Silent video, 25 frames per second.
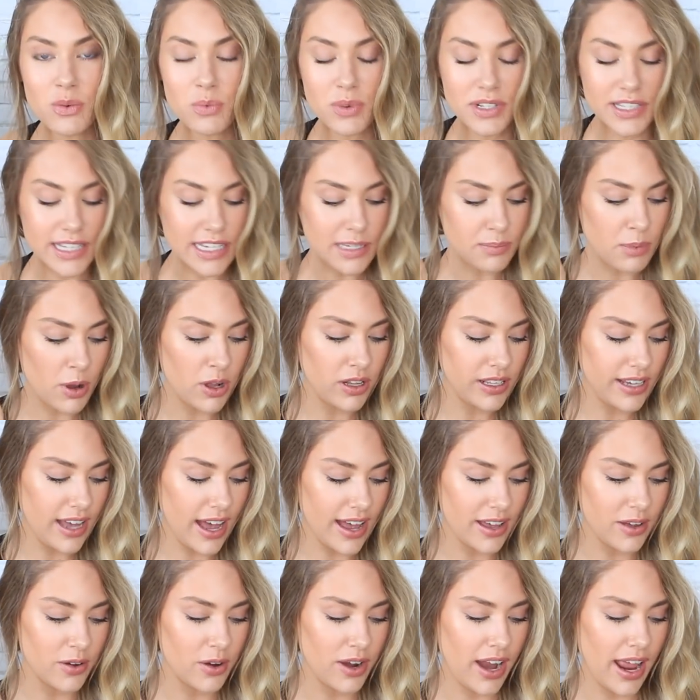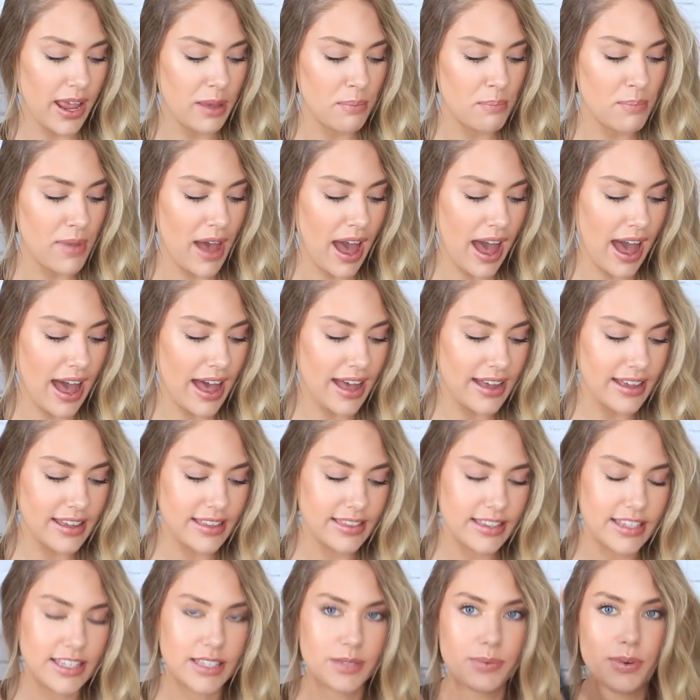from Princess Polly, I got a
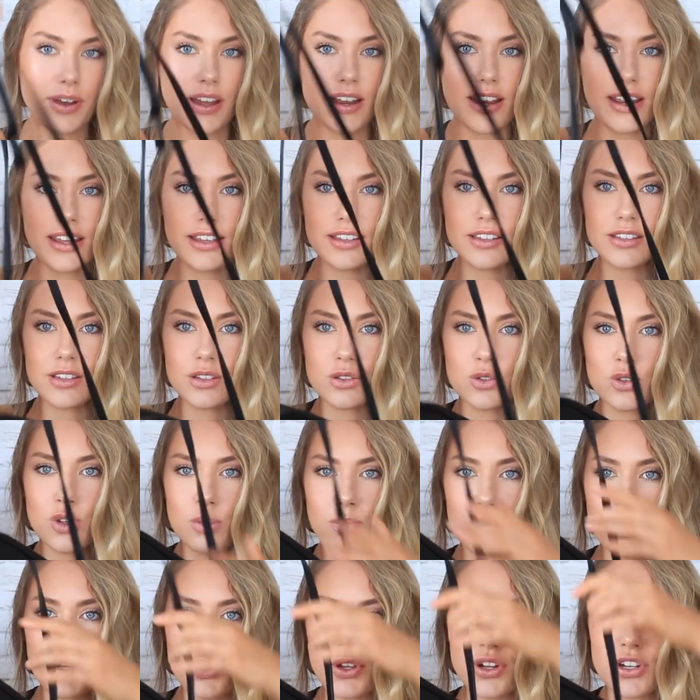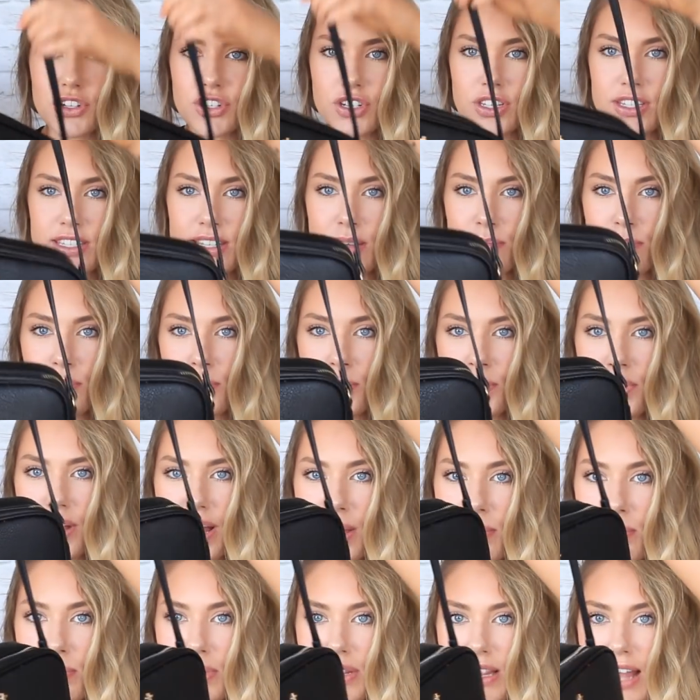bag. This one is super cute. It's just simple
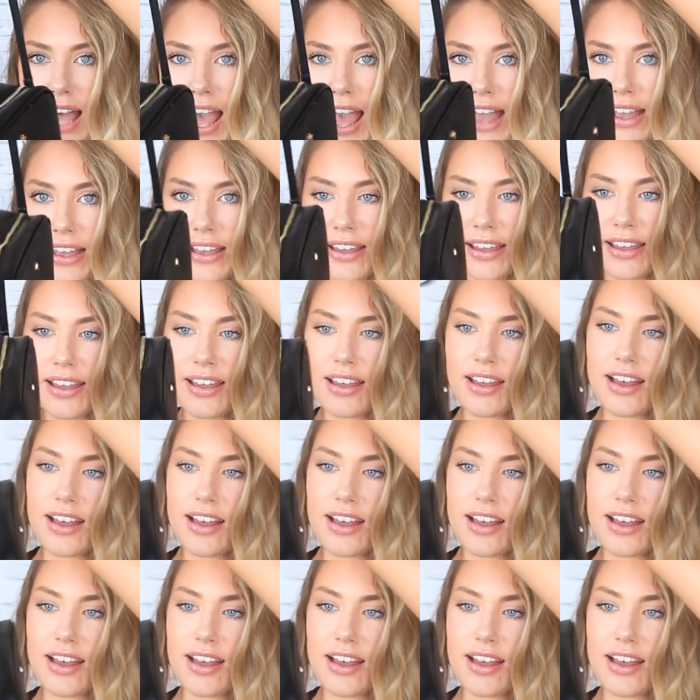and black.